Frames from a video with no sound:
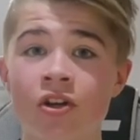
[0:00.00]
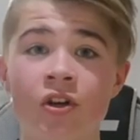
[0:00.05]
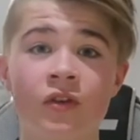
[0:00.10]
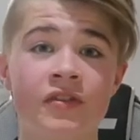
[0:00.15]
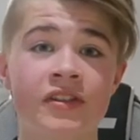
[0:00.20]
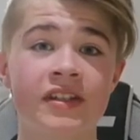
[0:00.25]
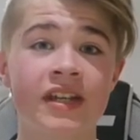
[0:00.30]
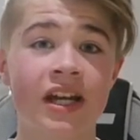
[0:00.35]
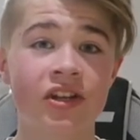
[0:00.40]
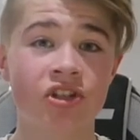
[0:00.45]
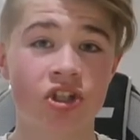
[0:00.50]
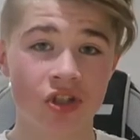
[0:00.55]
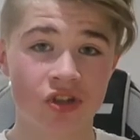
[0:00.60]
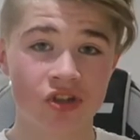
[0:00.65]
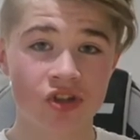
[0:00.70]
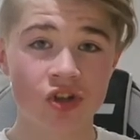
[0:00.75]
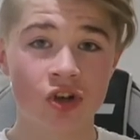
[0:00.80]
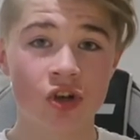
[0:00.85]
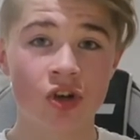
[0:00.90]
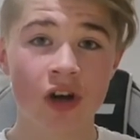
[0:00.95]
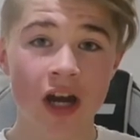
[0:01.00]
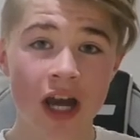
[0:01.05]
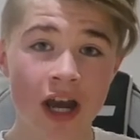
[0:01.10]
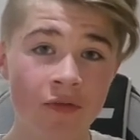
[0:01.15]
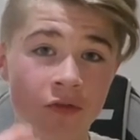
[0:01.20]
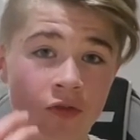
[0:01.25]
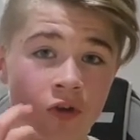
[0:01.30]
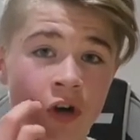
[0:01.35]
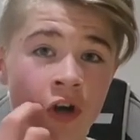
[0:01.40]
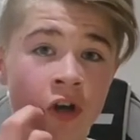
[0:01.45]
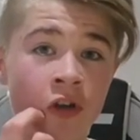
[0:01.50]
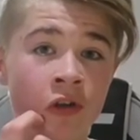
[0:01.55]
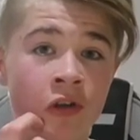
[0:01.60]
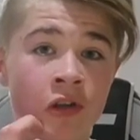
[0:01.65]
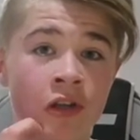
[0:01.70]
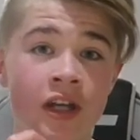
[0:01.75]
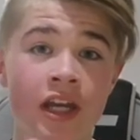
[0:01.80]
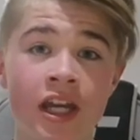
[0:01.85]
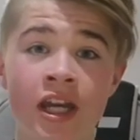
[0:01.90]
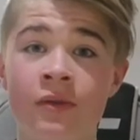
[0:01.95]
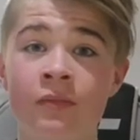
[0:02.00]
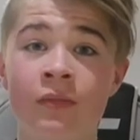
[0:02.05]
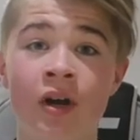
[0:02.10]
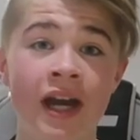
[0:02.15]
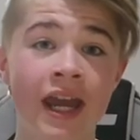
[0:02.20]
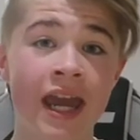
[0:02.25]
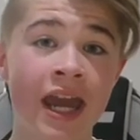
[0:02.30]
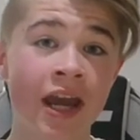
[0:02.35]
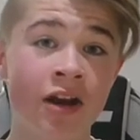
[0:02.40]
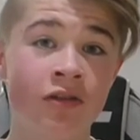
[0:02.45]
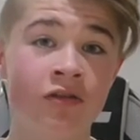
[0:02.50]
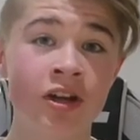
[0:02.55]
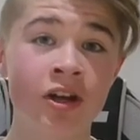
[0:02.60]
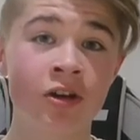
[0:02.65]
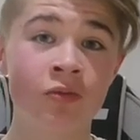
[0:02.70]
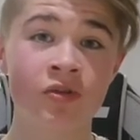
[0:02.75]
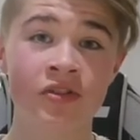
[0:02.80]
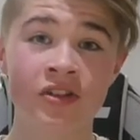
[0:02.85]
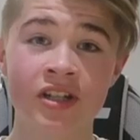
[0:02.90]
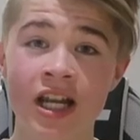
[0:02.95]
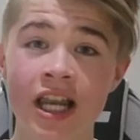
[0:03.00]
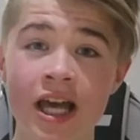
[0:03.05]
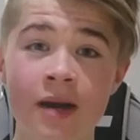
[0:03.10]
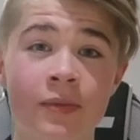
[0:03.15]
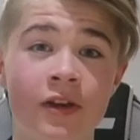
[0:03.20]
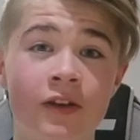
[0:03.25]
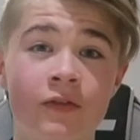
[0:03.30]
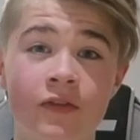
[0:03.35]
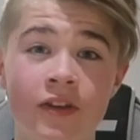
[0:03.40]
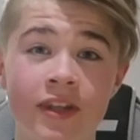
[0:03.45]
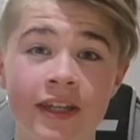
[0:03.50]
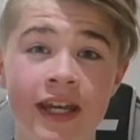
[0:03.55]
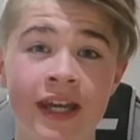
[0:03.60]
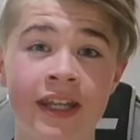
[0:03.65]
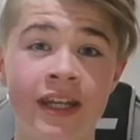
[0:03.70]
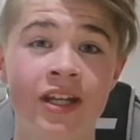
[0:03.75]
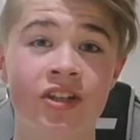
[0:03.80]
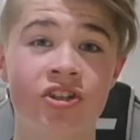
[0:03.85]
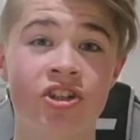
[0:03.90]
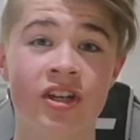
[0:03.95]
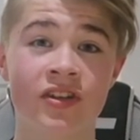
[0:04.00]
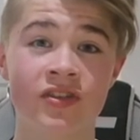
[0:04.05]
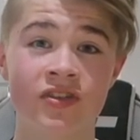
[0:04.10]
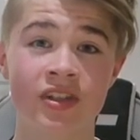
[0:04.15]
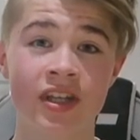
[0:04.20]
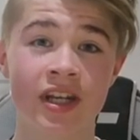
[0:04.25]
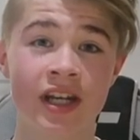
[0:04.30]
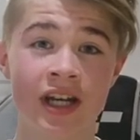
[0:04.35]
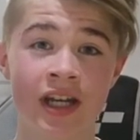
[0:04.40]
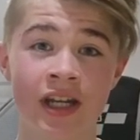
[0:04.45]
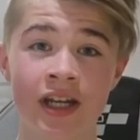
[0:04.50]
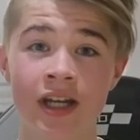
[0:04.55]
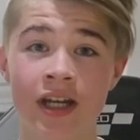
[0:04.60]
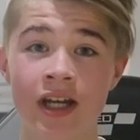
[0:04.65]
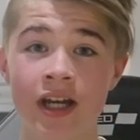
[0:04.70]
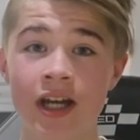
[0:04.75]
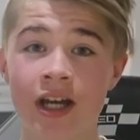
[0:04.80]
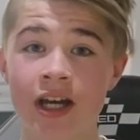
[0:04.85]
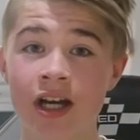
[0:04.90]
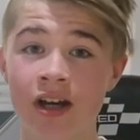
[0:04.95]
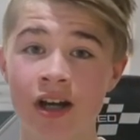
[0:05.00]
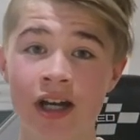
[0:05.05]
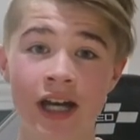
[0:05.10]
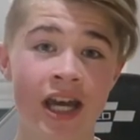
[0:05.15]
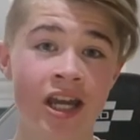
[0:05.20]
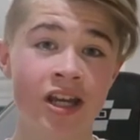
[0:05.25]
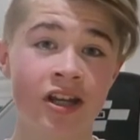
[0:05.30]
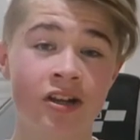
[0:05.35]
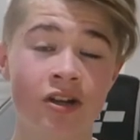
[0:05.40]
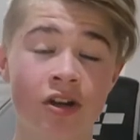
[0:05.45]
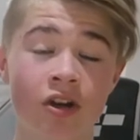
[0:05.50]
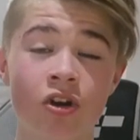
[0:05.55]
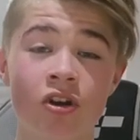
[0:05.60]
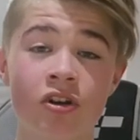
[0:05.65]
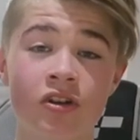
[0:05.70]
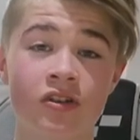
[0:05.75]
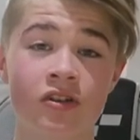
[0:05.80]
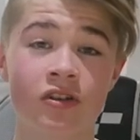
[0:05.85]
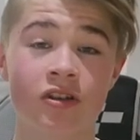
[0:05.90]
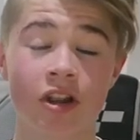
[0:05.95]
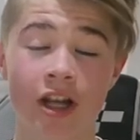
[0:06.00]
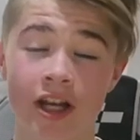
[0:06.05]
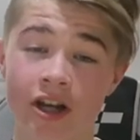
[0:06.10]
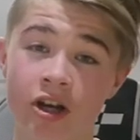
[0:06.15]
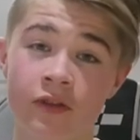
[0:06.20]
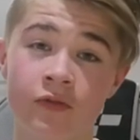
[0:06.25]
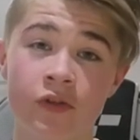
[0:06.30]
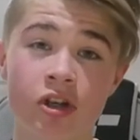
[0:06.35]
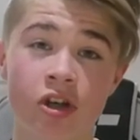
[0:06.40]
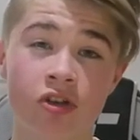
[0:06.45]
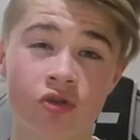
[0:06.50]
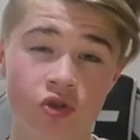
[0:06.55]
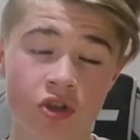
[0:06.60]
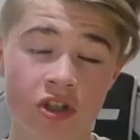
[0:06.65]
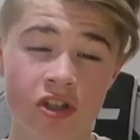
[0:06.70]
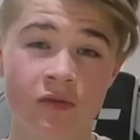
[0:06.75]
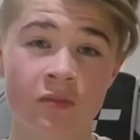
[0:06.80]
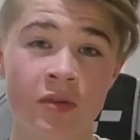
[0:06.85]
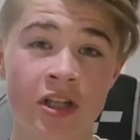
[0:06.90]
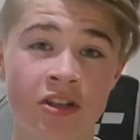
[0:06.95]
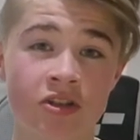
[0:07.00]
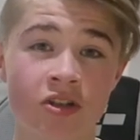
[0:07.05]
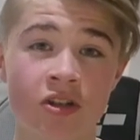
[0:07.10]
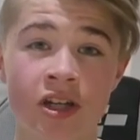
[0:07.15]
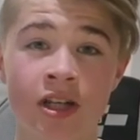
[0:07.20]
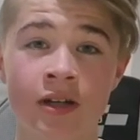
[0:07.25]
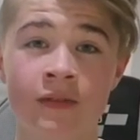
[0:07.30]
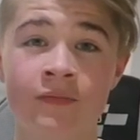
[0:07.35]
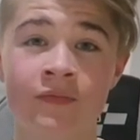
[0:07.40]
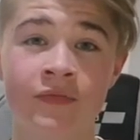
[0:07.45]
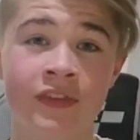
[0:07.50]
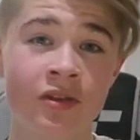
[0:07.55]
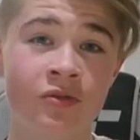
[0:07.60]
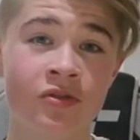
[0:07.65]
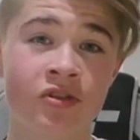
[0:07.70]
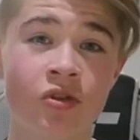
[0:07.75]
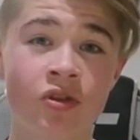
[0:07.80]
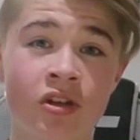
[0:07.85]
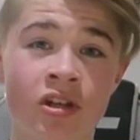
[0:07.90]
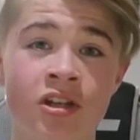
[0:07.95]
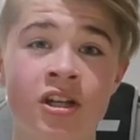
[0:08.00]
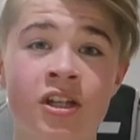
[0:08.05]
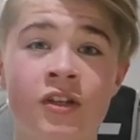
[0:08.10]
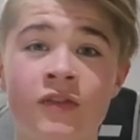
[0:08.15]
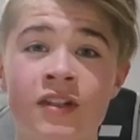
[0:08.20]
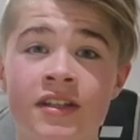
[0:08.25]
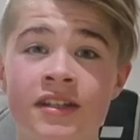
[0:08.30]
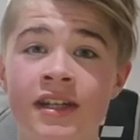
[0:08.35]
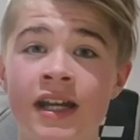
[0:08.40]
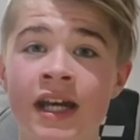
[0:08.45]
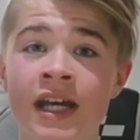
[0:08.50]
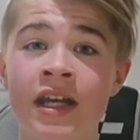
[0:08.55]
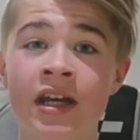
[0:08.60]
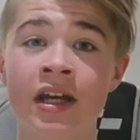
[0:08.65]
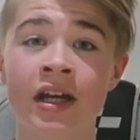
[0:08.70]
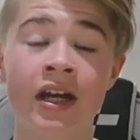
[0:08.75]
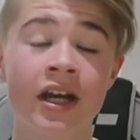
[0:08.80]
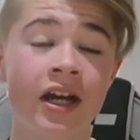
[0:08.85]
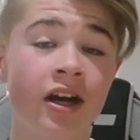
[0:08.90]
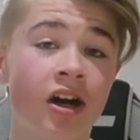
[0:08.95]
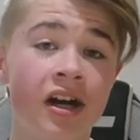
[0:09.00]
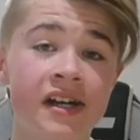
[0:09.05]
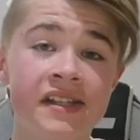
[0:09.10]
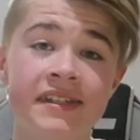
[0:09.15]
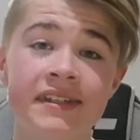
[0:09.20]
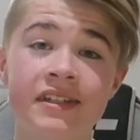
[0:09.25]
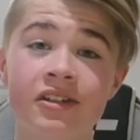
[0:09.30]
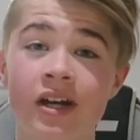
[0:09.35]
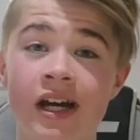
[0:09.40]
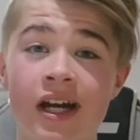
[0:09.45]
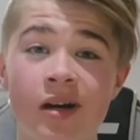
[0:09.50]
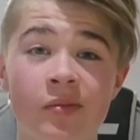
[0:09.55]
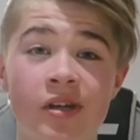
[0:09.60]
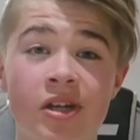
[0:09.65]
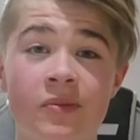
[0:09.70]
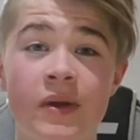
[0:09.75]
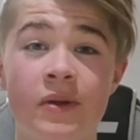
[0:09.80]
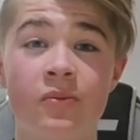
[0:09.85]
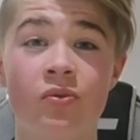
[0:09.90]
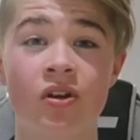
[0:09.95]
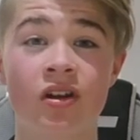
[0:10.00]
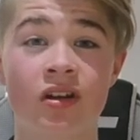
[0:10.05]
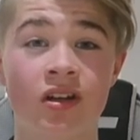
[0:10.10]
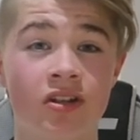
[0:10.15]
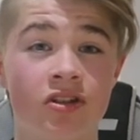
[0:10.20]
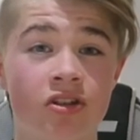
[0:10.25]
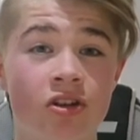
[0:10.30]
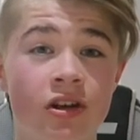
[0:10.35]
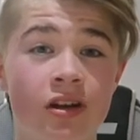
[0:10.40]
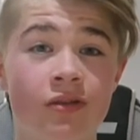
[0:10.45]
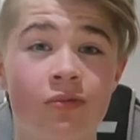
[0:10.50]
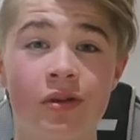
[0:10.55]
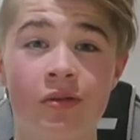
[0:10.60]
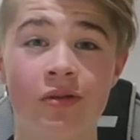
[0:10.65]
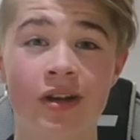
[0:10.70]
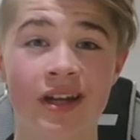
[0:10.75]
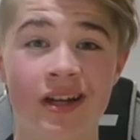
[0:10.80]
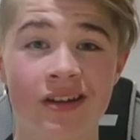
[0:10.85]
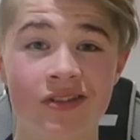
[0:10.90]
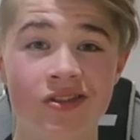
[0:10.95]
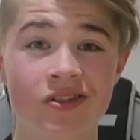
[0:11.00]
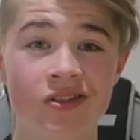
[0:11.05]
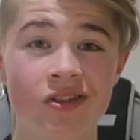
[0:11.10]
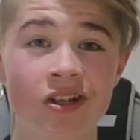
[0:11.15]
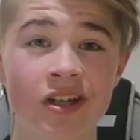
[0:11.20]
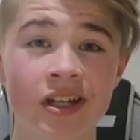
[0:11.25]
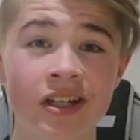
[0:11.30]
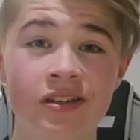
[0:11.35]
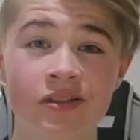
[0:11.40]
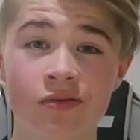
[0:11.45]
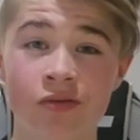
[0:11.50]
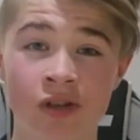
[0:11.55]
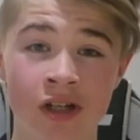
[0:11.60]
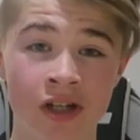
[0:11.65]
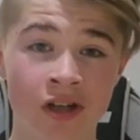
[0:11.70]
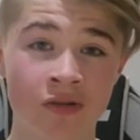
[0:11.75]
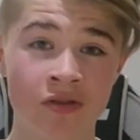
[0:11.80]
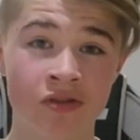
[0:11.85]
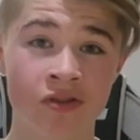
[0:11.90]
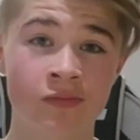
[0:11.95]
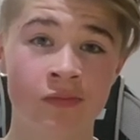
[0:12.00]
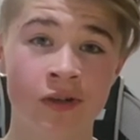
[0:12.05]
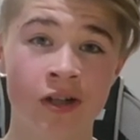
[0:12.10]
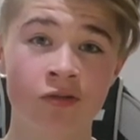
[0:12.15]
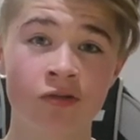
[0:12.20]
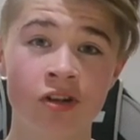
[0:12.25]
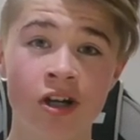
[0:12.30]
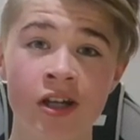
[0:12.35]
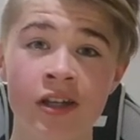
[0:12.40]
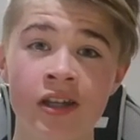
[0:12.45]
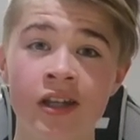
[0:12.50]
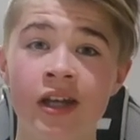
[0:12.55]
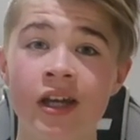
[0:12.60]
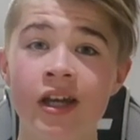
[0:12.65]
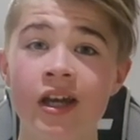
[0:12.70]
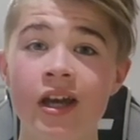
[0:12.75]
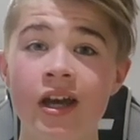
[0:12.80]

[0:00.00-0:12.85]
obviously, as you saw, everyone in my area was clapping for the NHS today, 8 o'clock, like other countries have been doing. It was organised for today. I didn't know how many people were going to do it. We went outside when I was on my run,